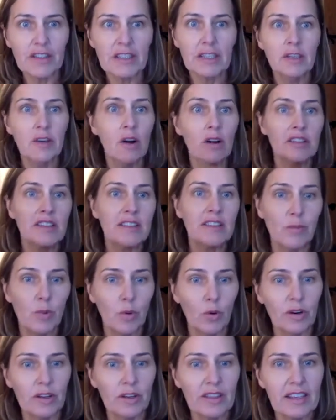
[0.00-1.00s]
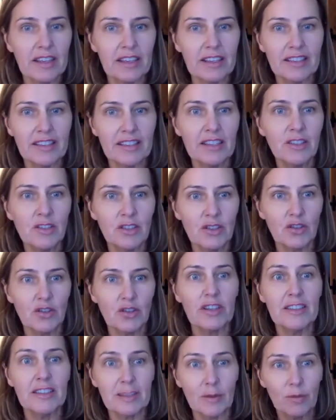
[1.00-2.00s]
and not support these
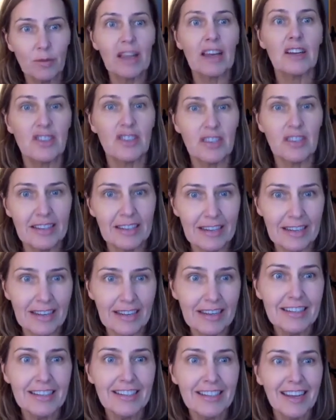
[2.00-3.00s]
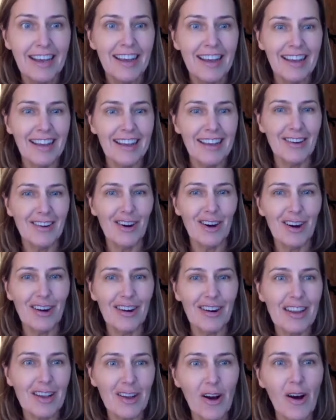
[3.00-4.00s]
industries that we actually need in our
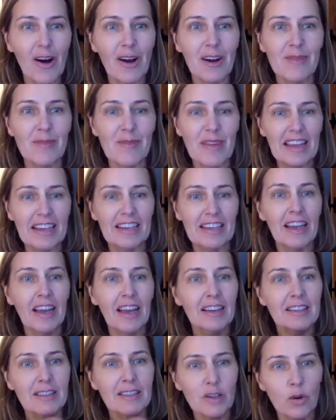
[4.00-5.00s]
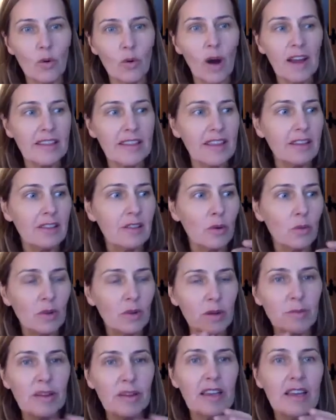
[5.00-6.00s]
economy. So I think there will
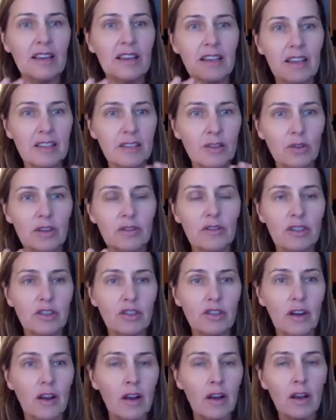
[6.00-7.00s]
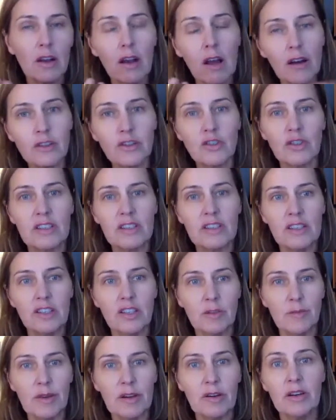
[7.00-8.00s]
be a sort of a long
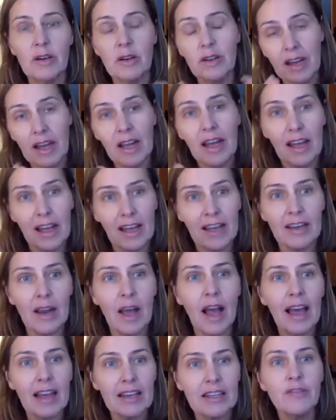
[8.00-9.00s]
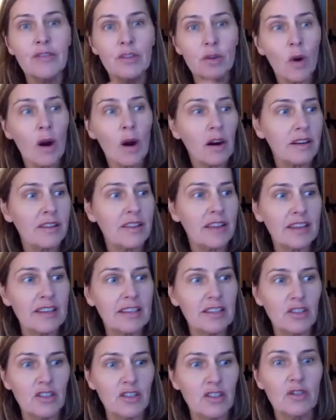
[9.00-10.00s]
transition period, and if you are in that
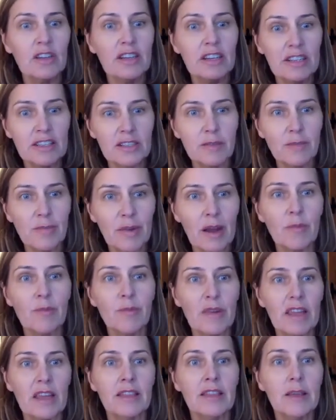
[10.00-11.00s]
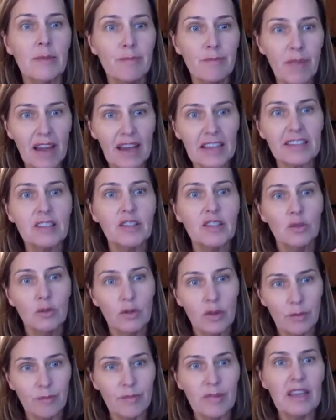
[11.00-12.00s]
industry, it is about being the best you
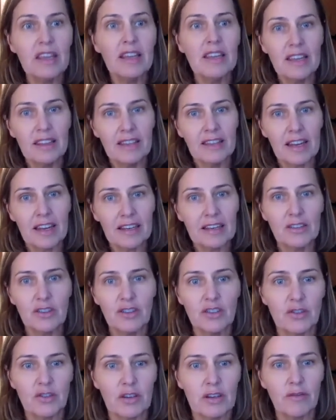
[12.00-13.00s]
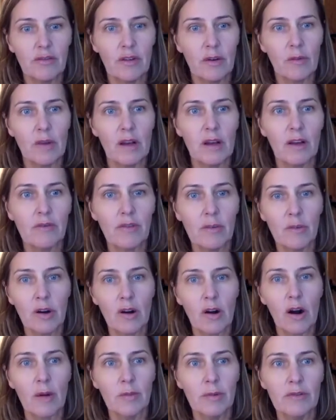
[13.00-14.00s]
can be in that industry from a
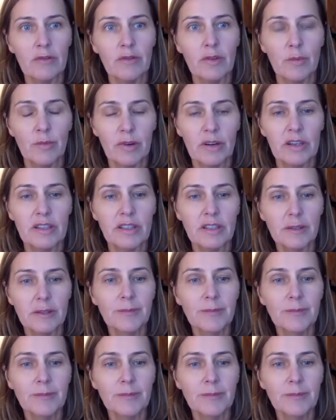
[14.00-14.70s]
carbon footprint.